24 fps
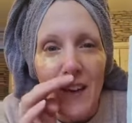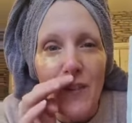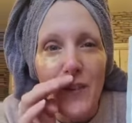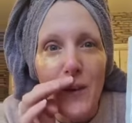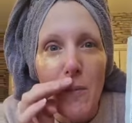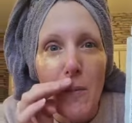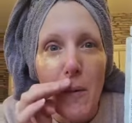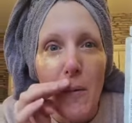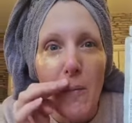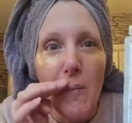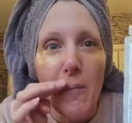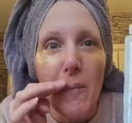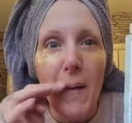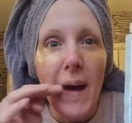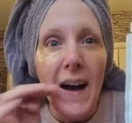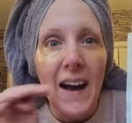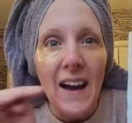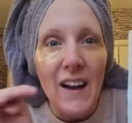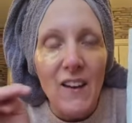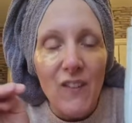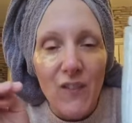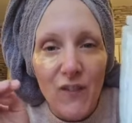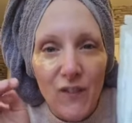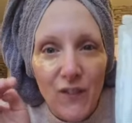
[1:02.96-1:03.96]
after, but
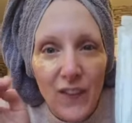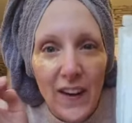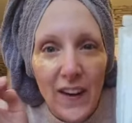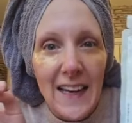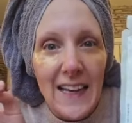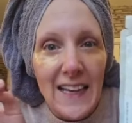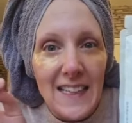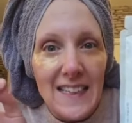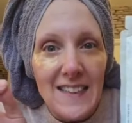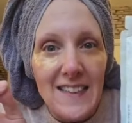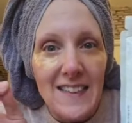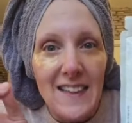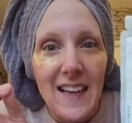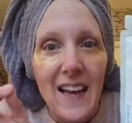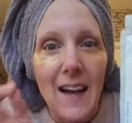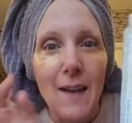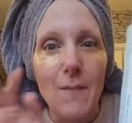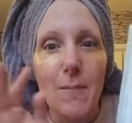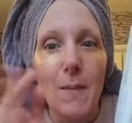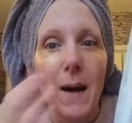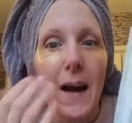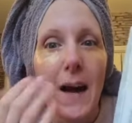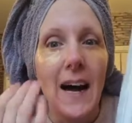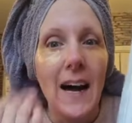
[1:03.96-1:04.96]
my feet
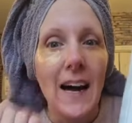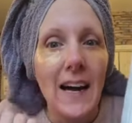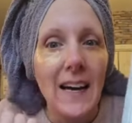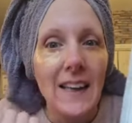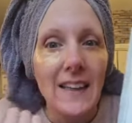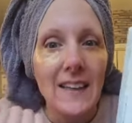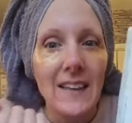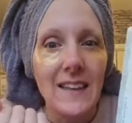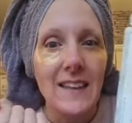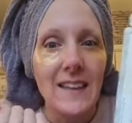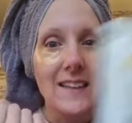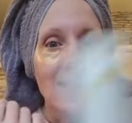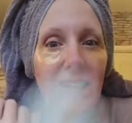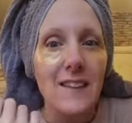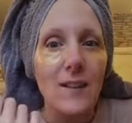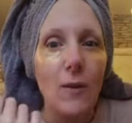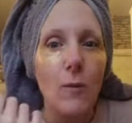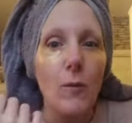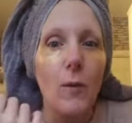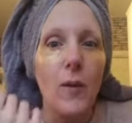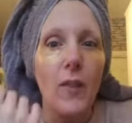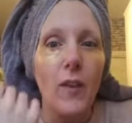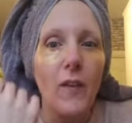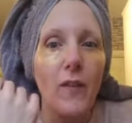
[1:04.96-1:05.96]
and my hands
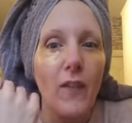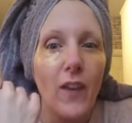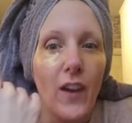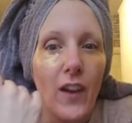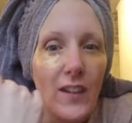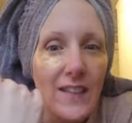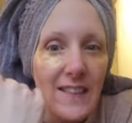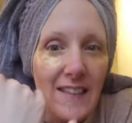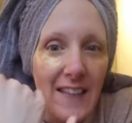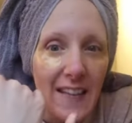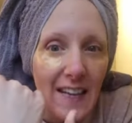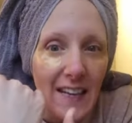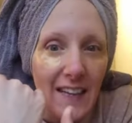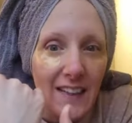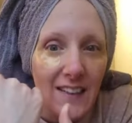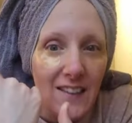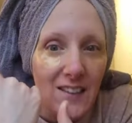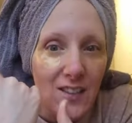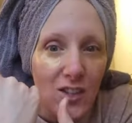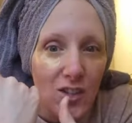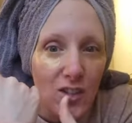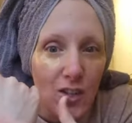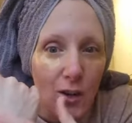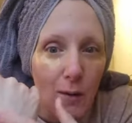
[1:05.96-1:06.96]
were the first things
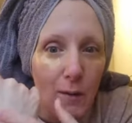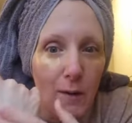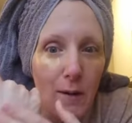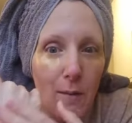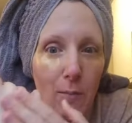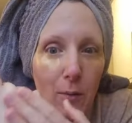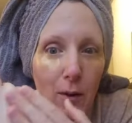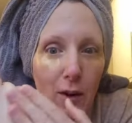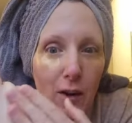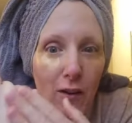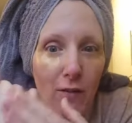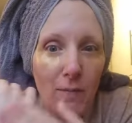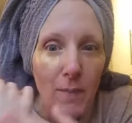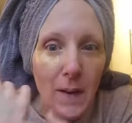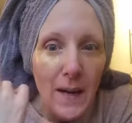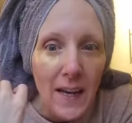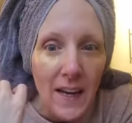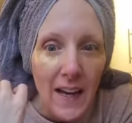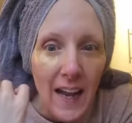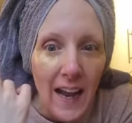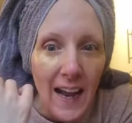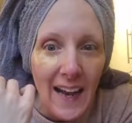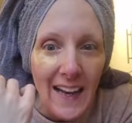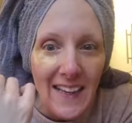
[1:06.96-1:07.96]
to show an
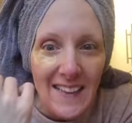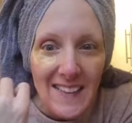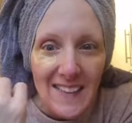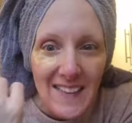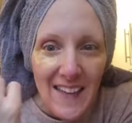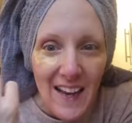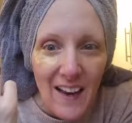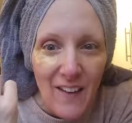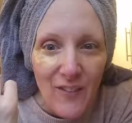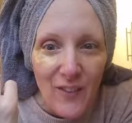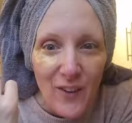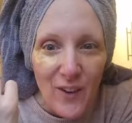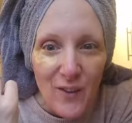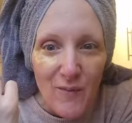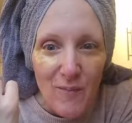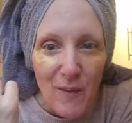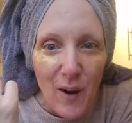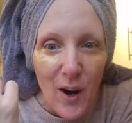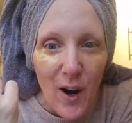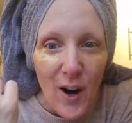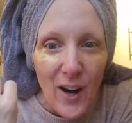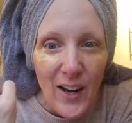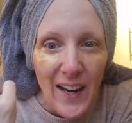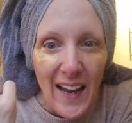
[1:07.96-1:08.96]
improvement. Hey Steph, good
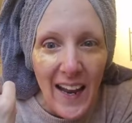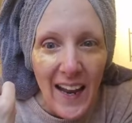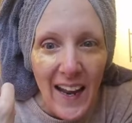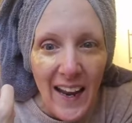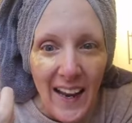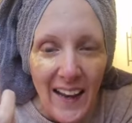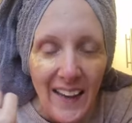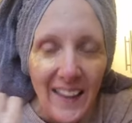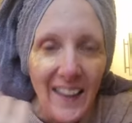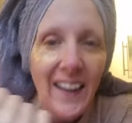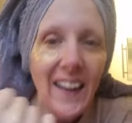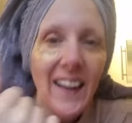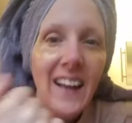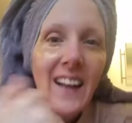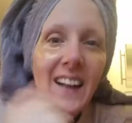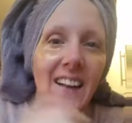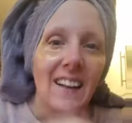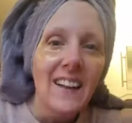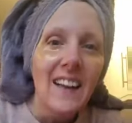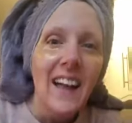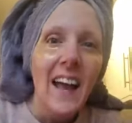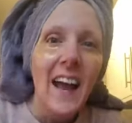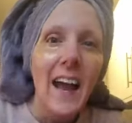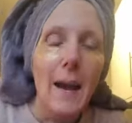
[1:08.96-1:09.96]
morning.
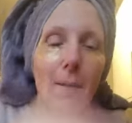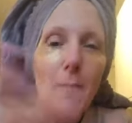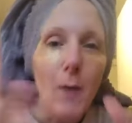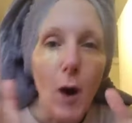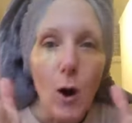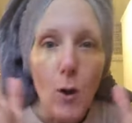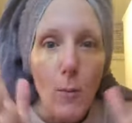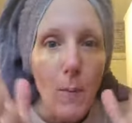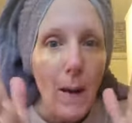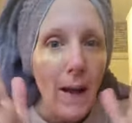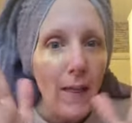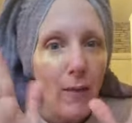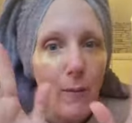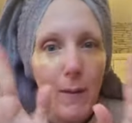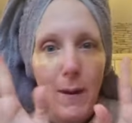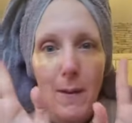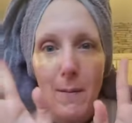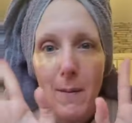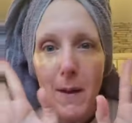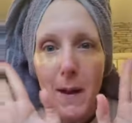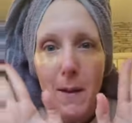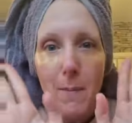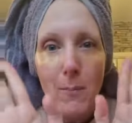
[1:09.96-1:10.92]
Oh, by the way, my